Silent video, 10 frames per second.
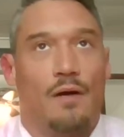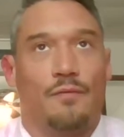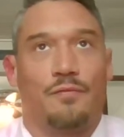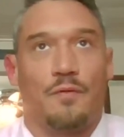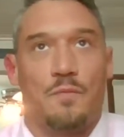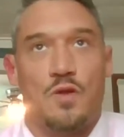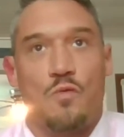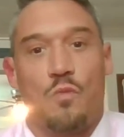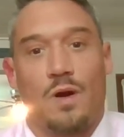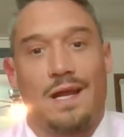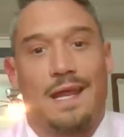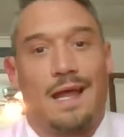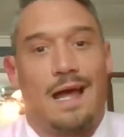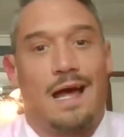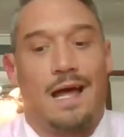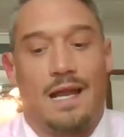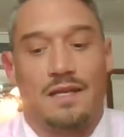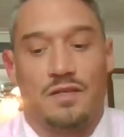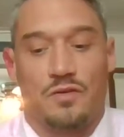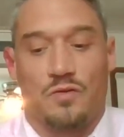from you working
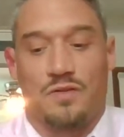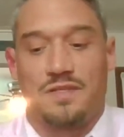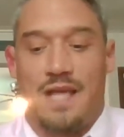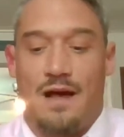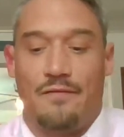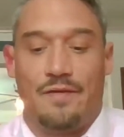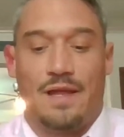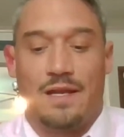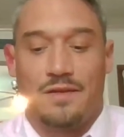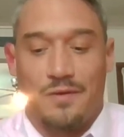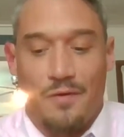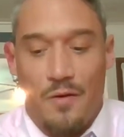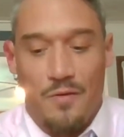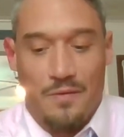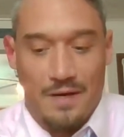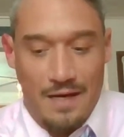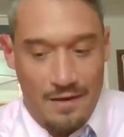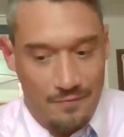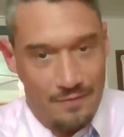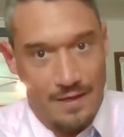on yourself and your own
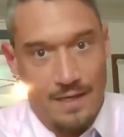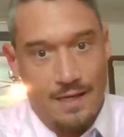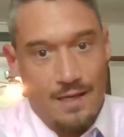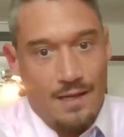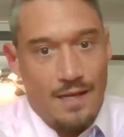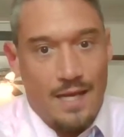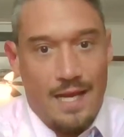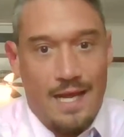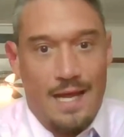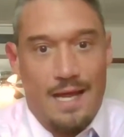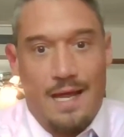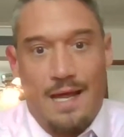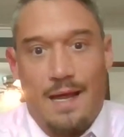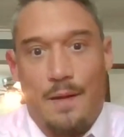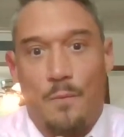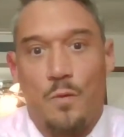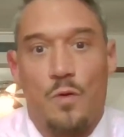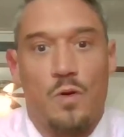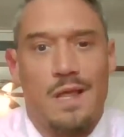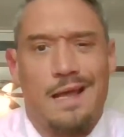recovery. And
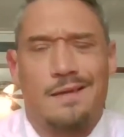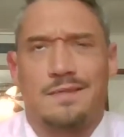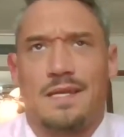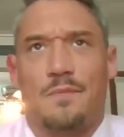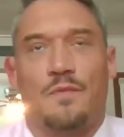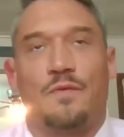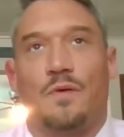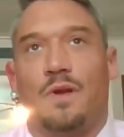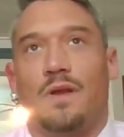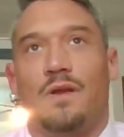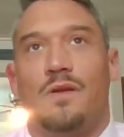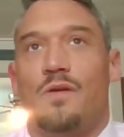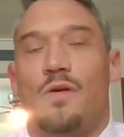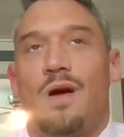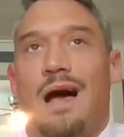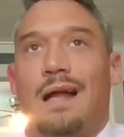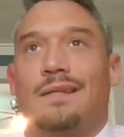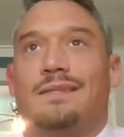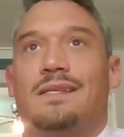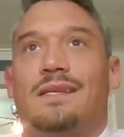like I was saying before,
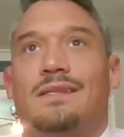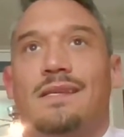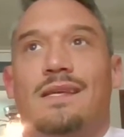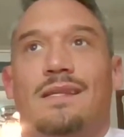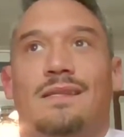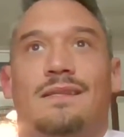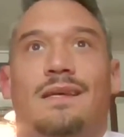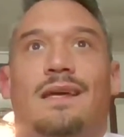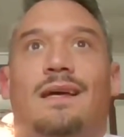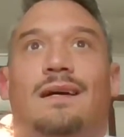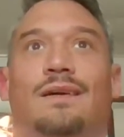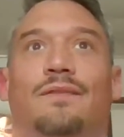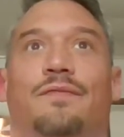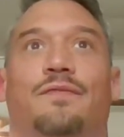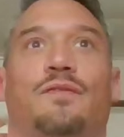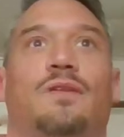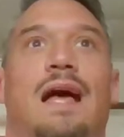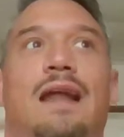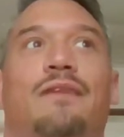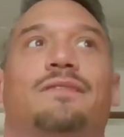honesty is for a
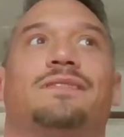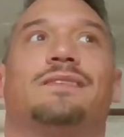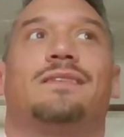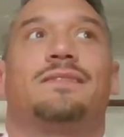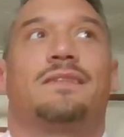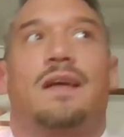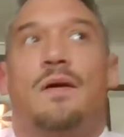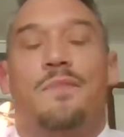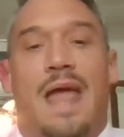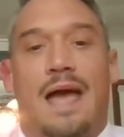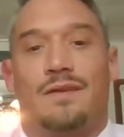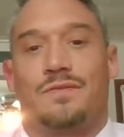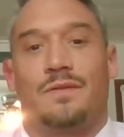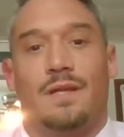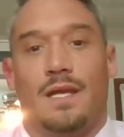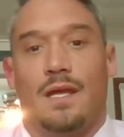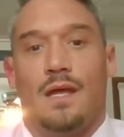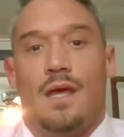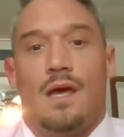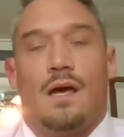lot of us, it doesn't come naturally.
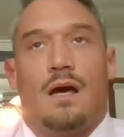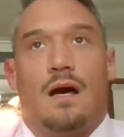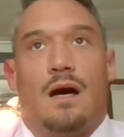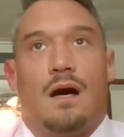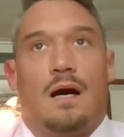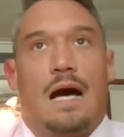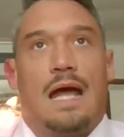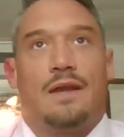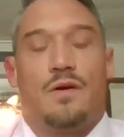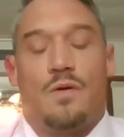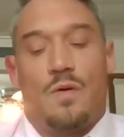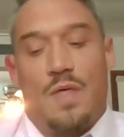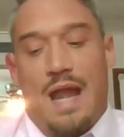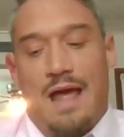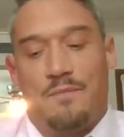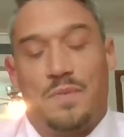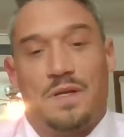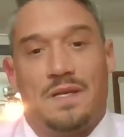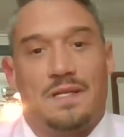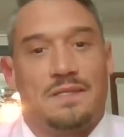I know that I've
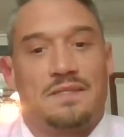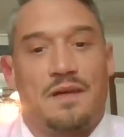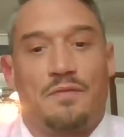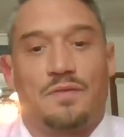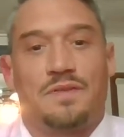been in several